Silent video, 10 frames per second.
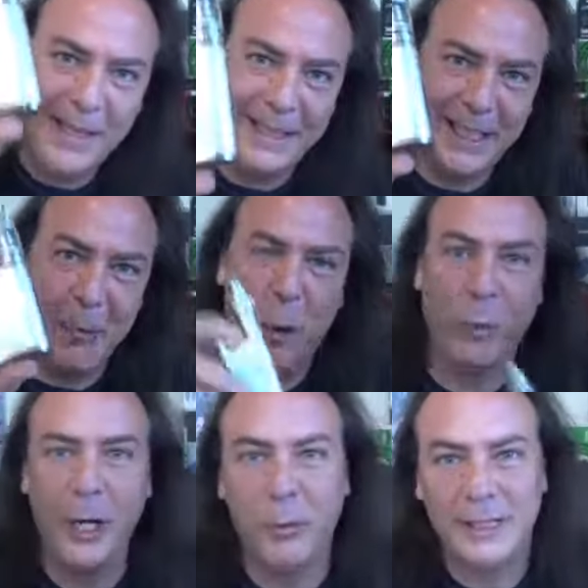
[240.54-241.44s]
this thing will
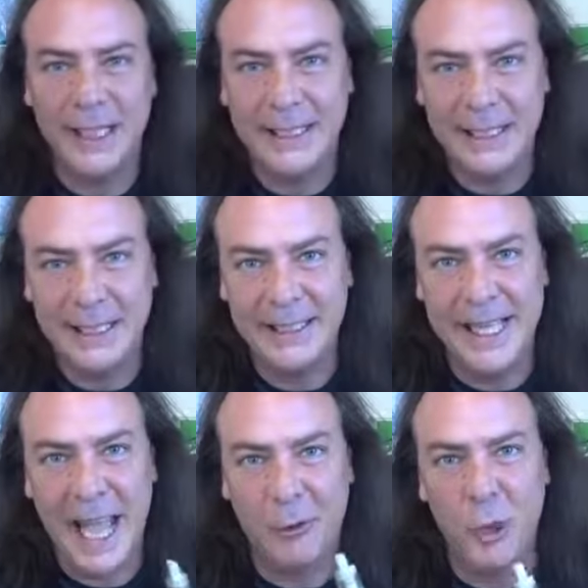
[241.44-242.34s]
read resistances
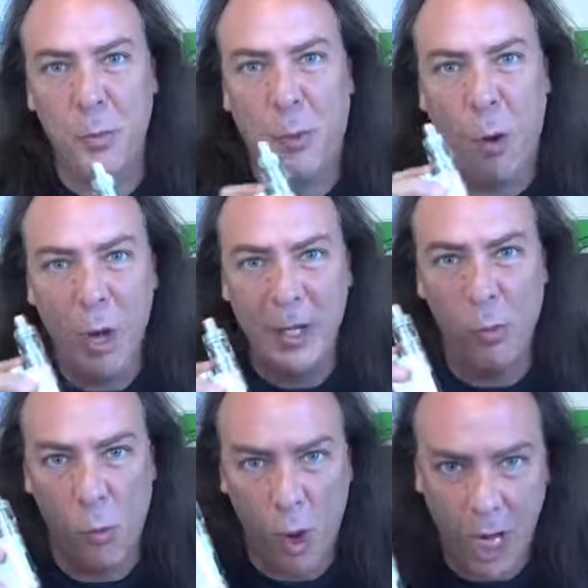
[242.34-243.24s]
down to
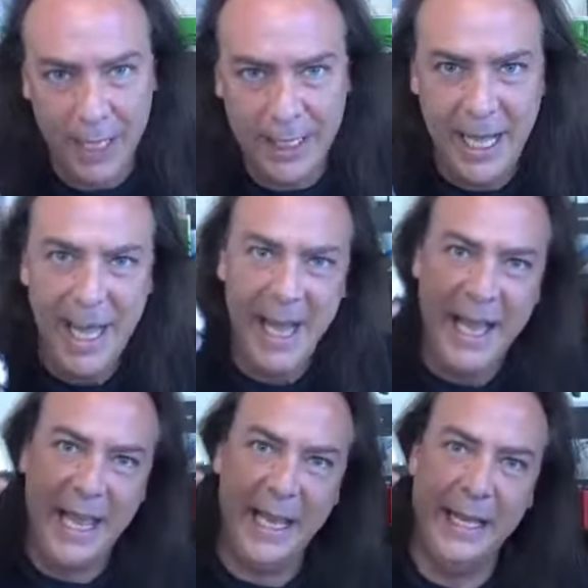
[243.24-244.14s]
0.1
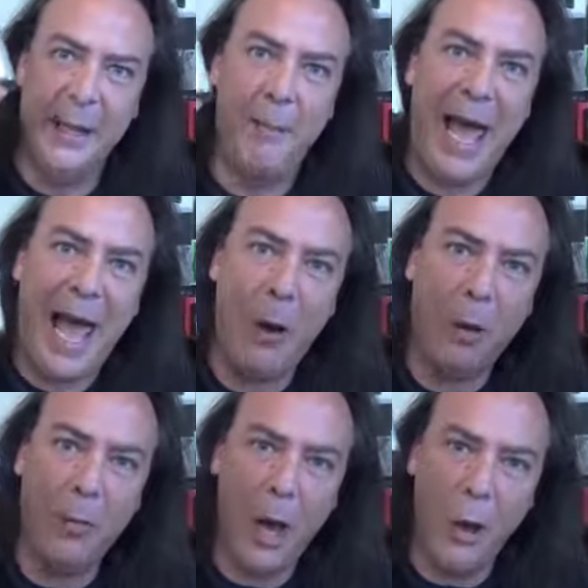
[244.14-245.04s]
in
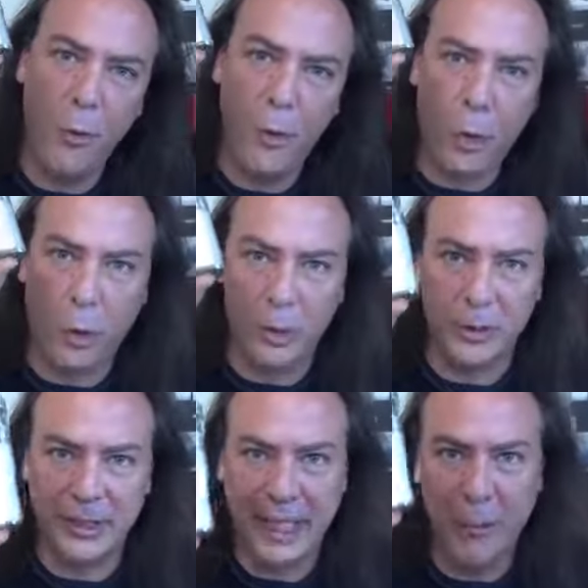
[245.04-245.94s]
power mode or
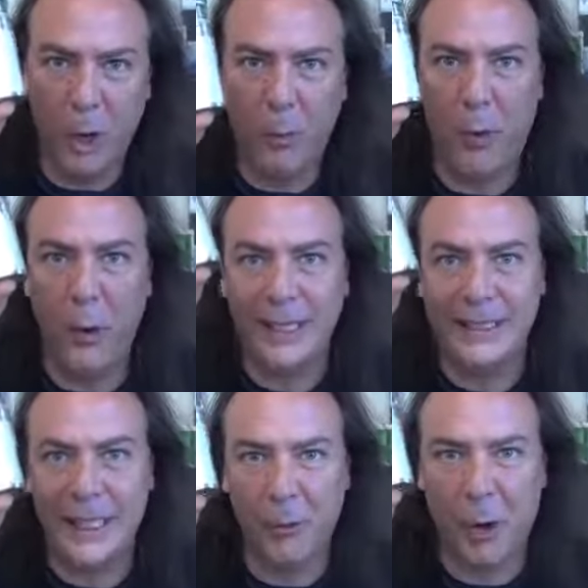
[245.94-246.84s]

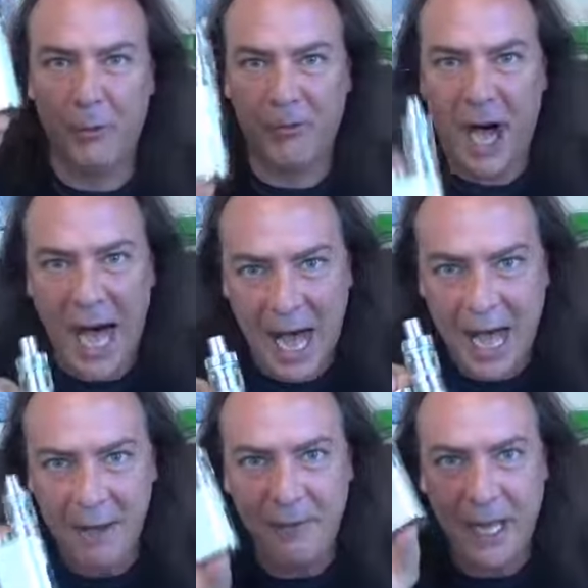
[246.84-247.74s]

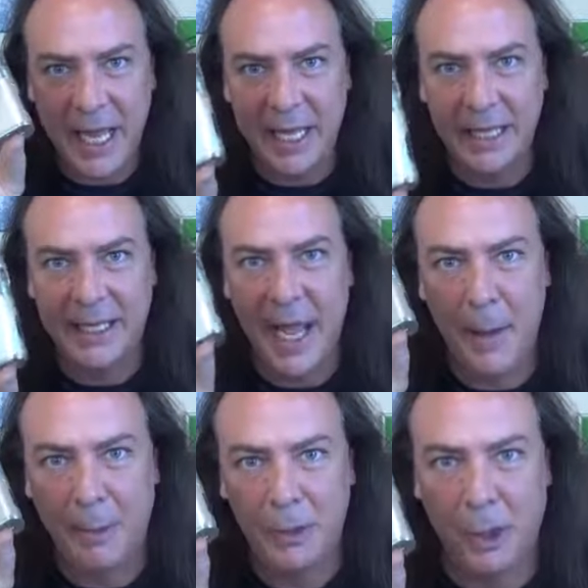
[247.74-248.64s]
0.05 in
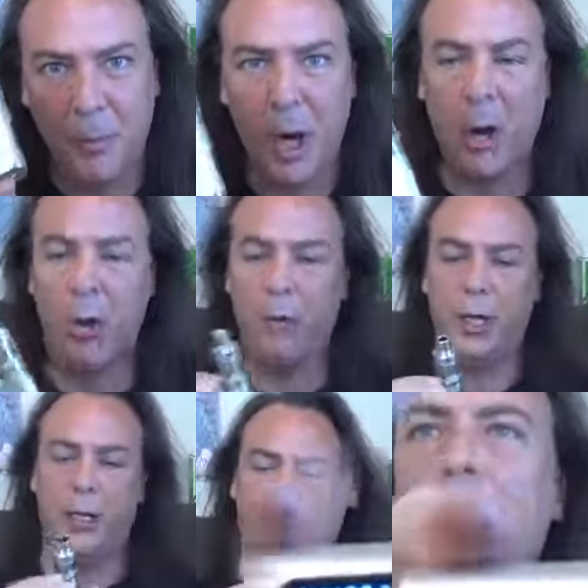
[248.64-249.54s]
temperature mode.